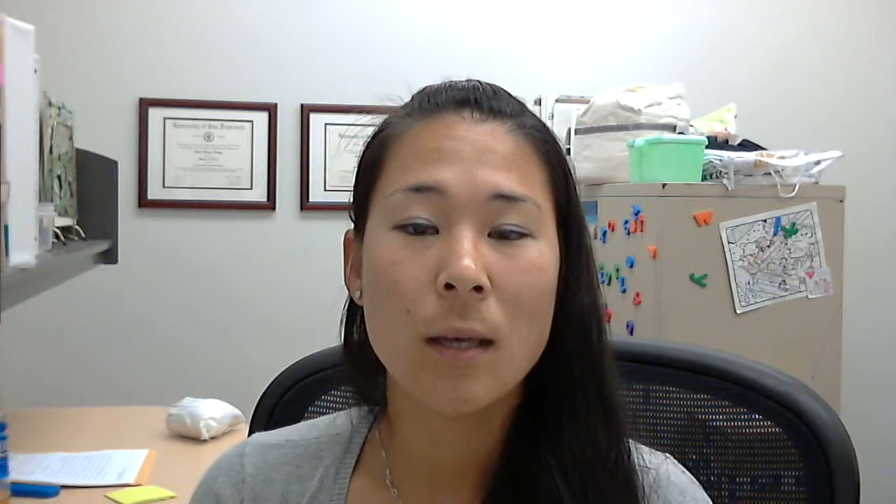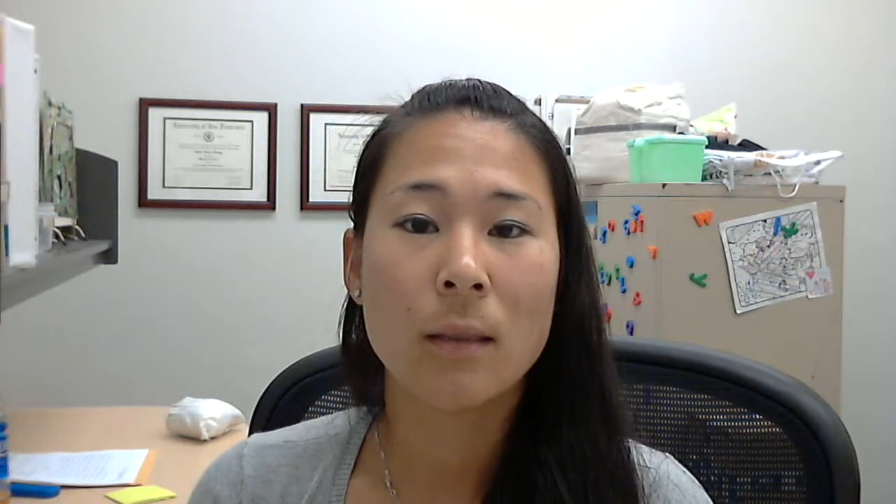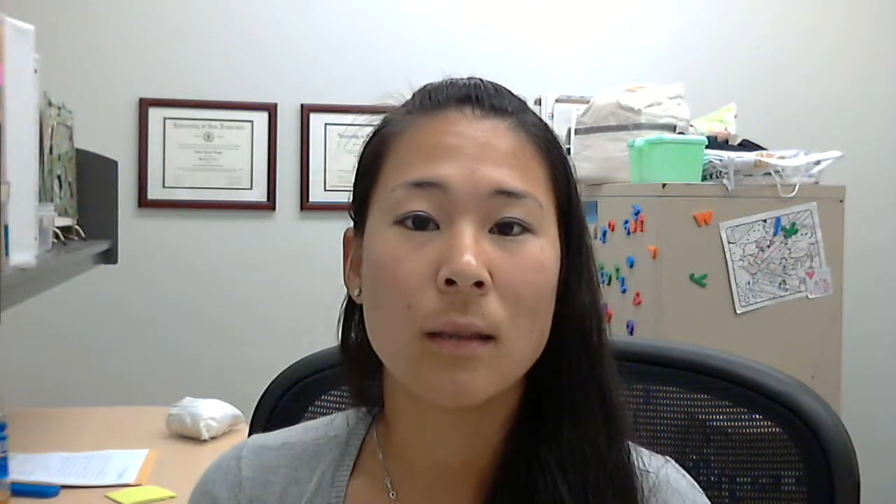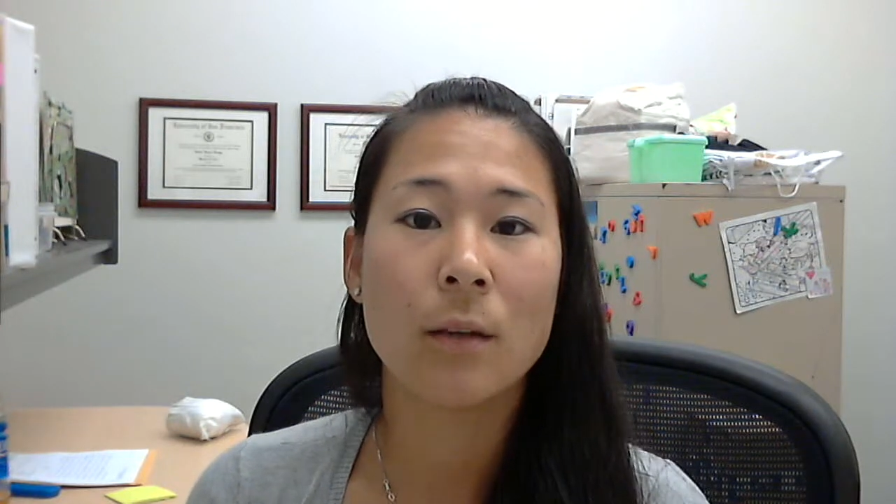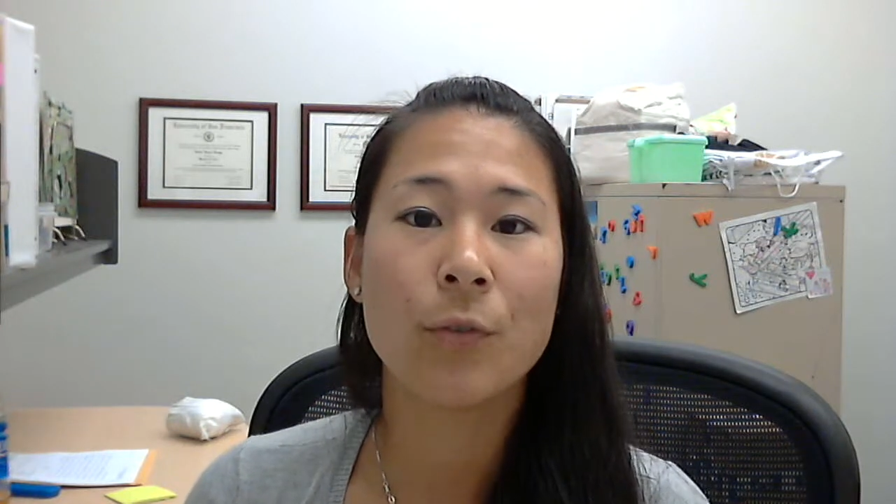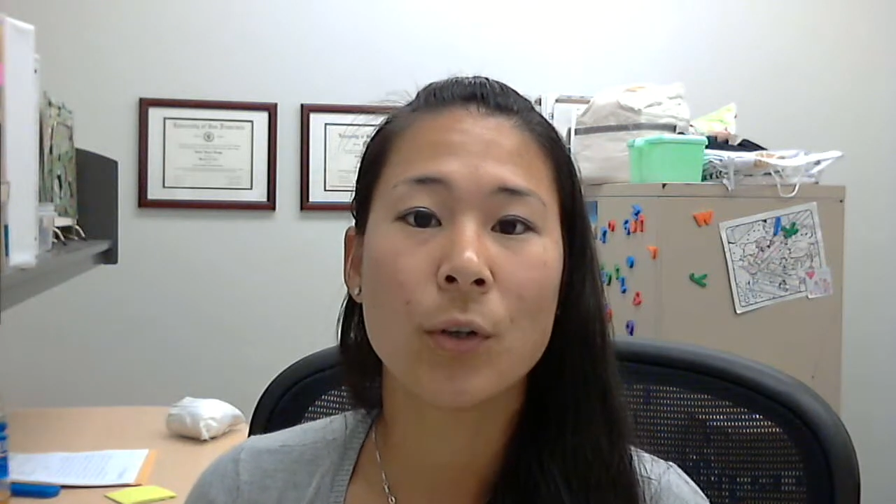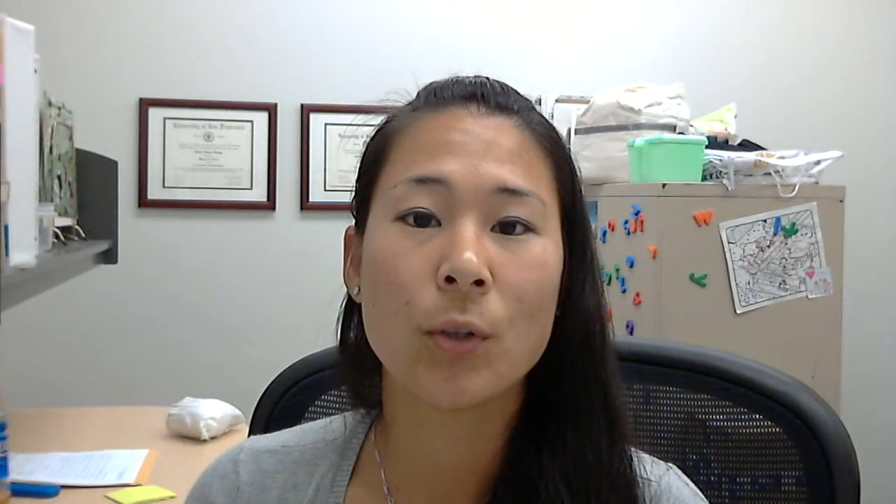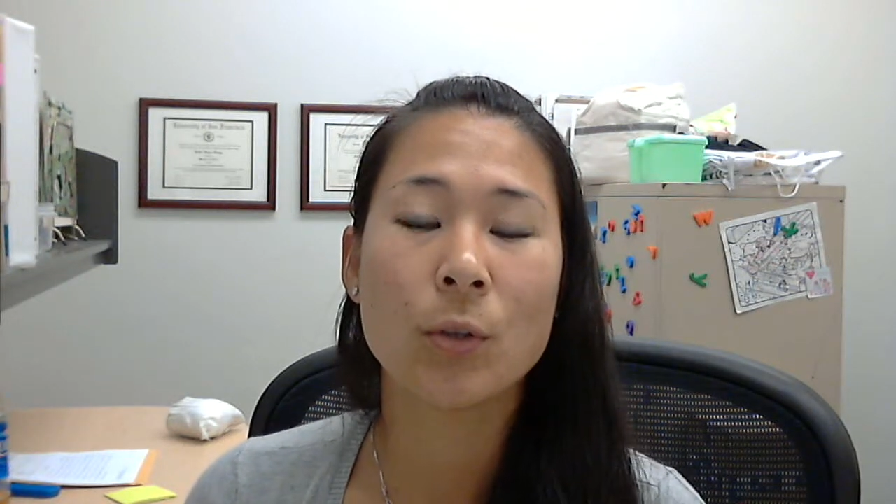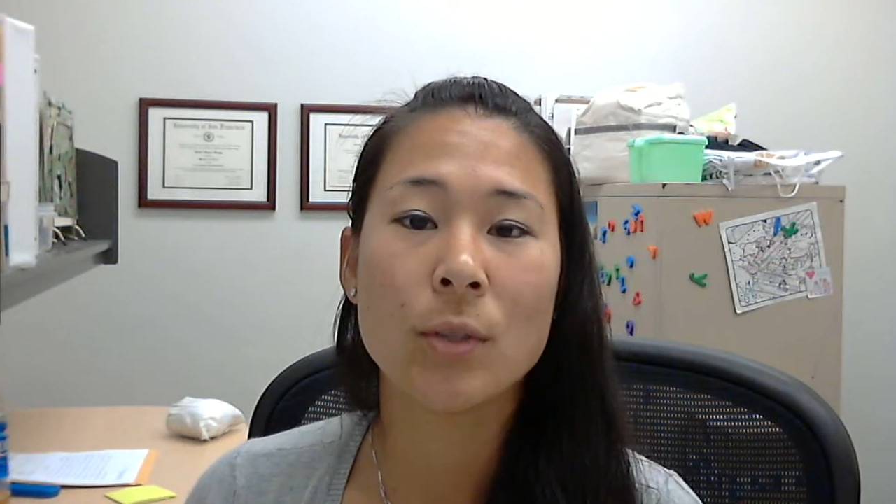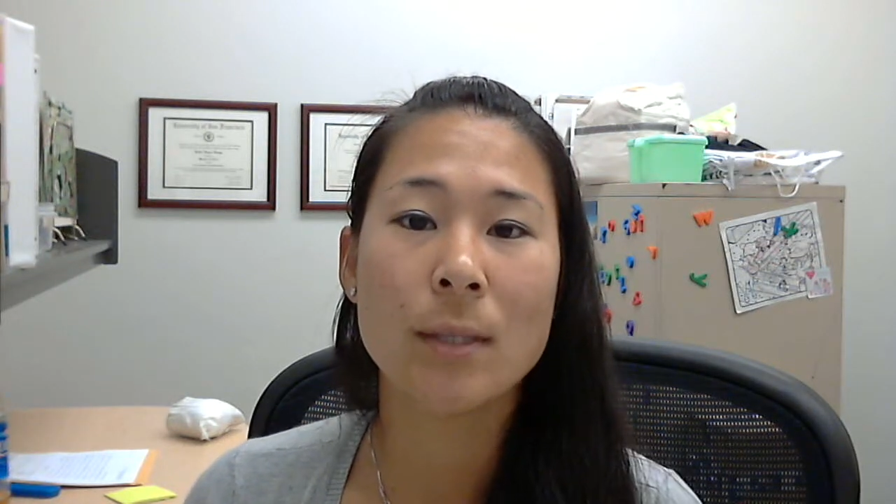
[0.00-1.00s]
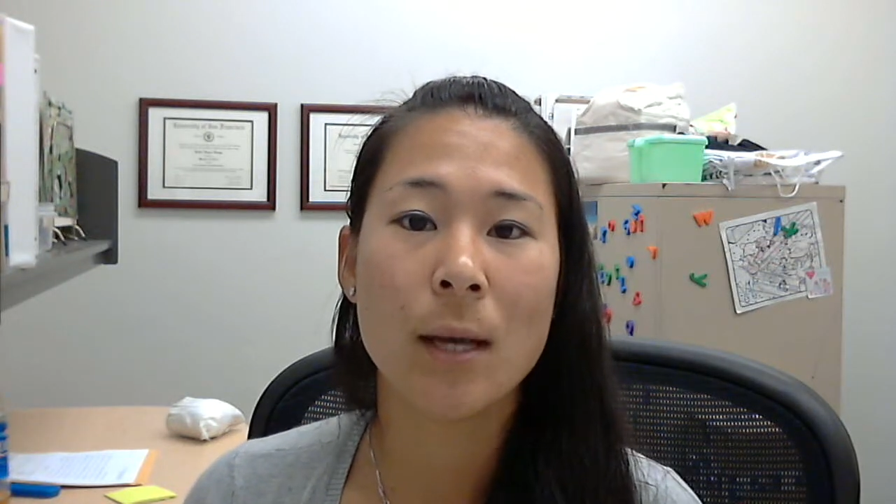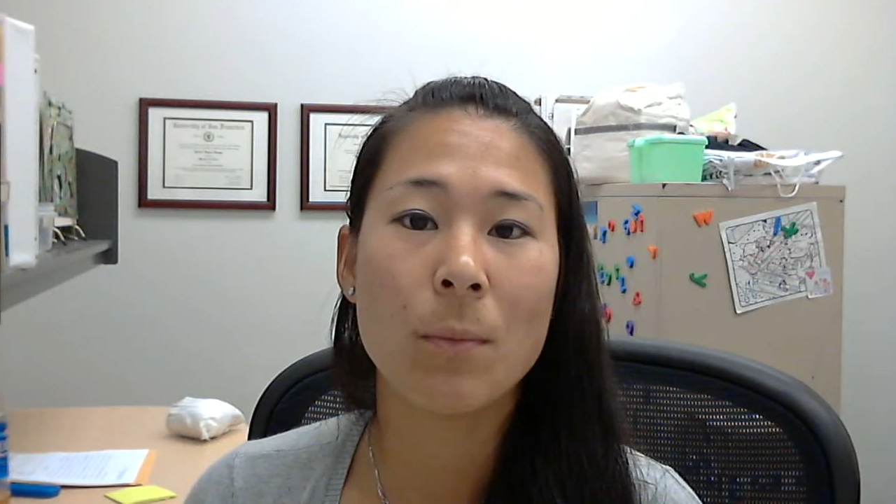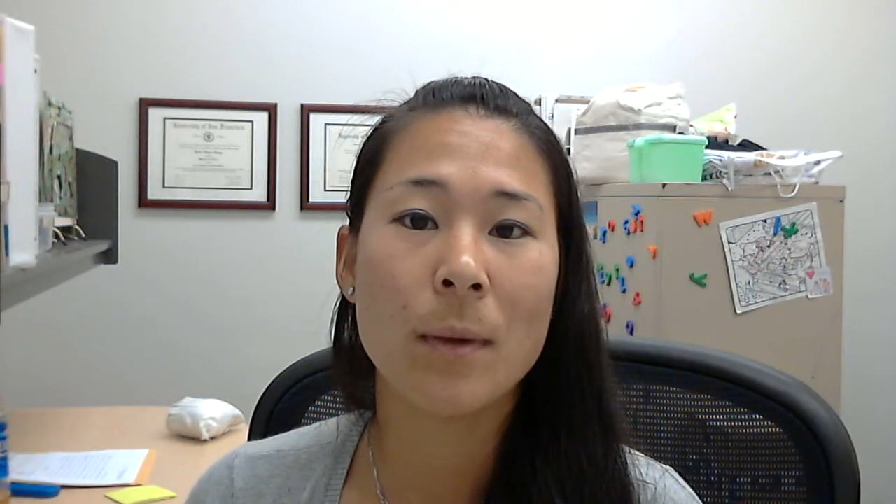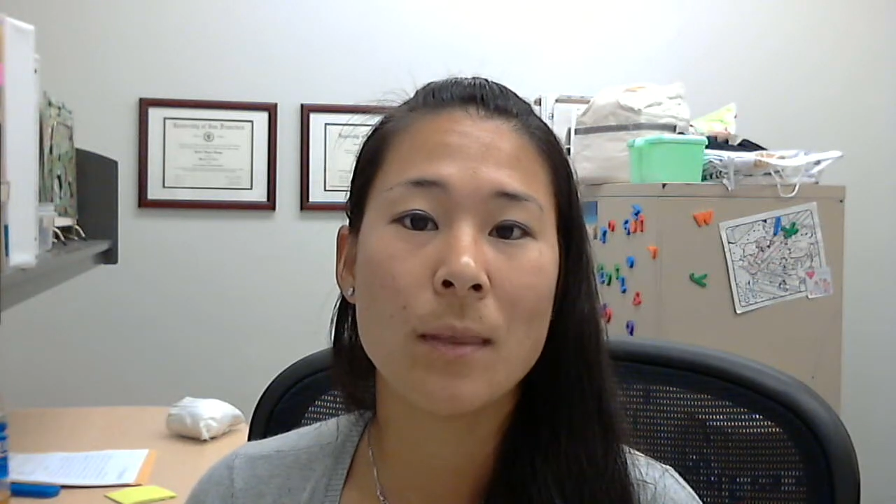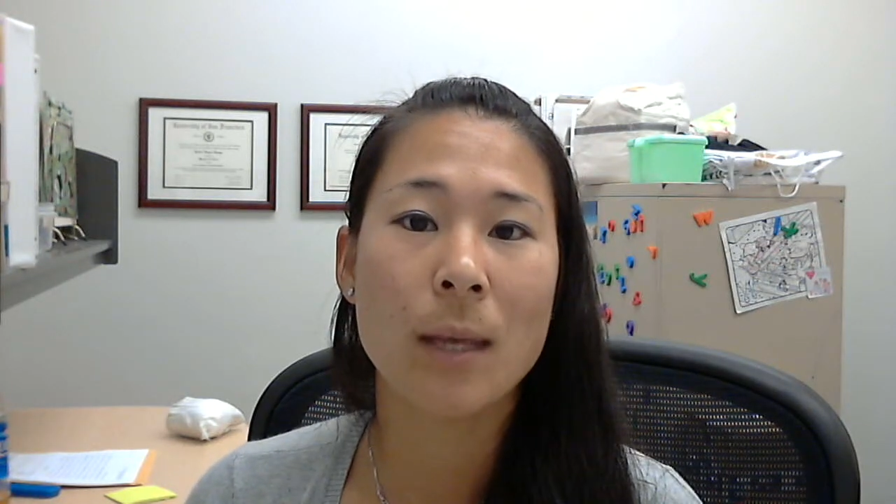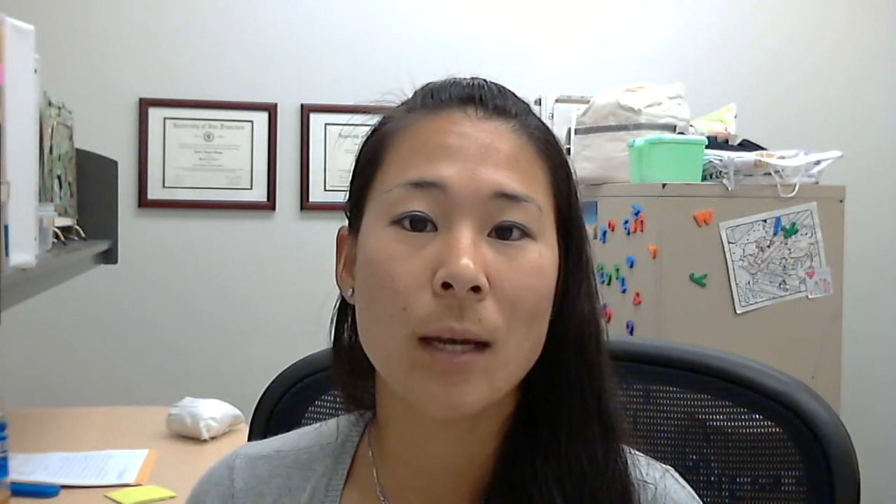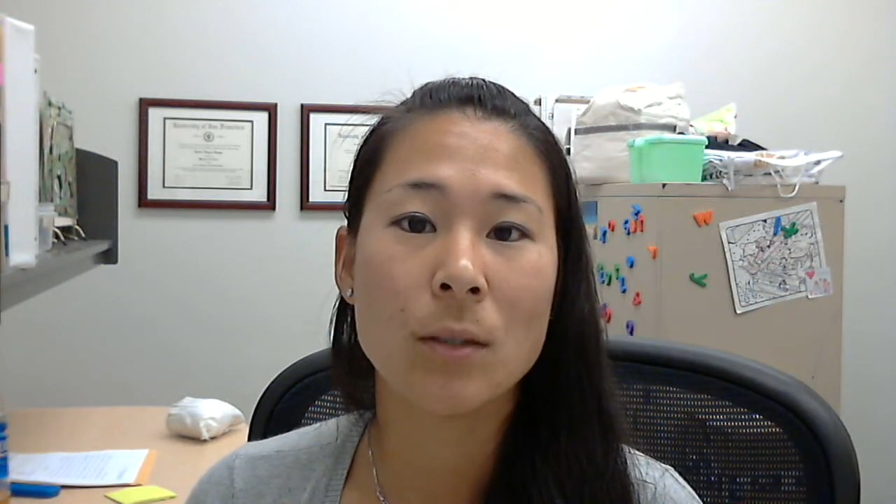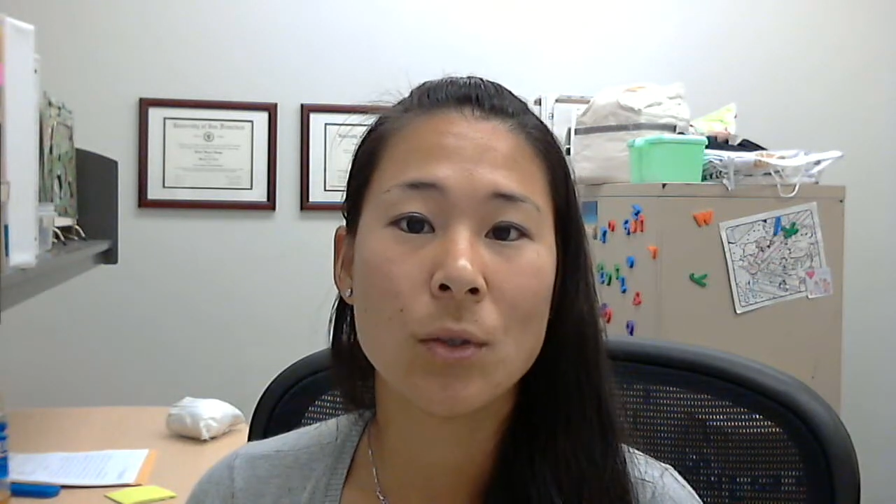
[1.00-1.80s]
The foreclosure settlement that